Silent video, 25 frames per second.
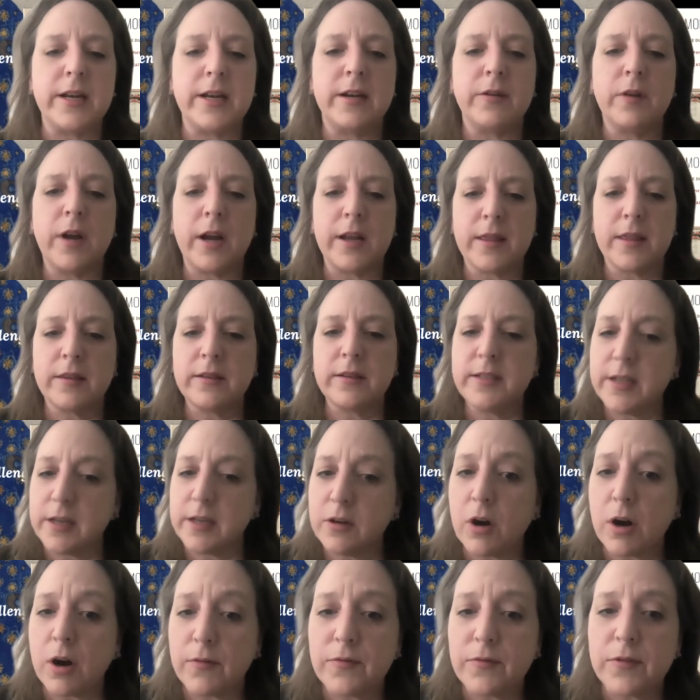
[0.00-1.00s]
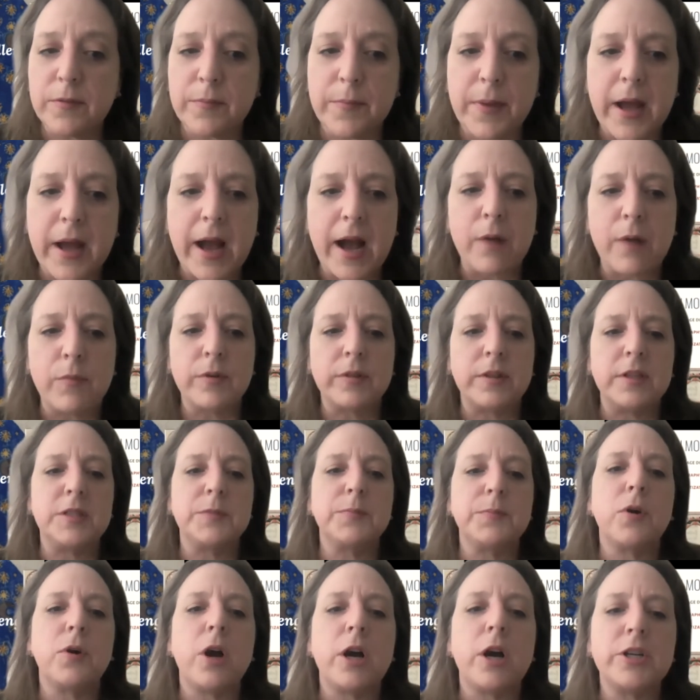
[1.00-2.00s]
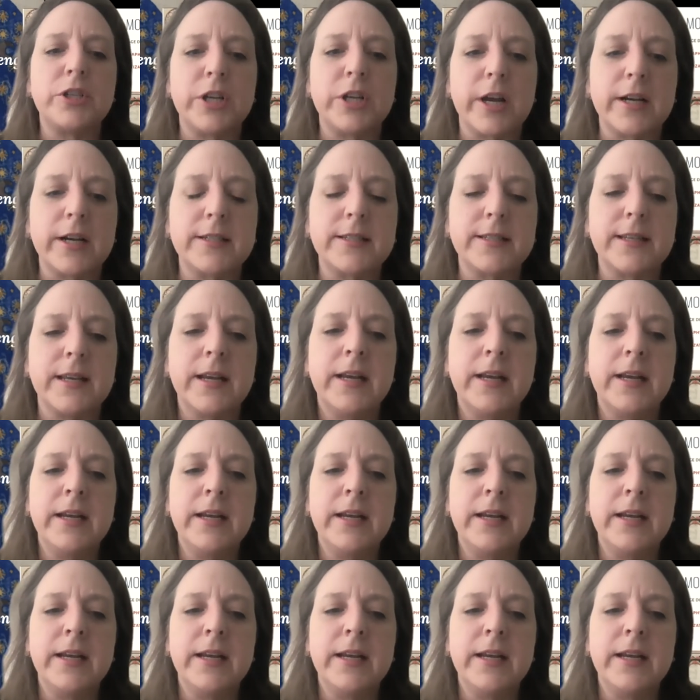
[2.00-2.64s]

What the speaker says: and I did off the bat with these projects,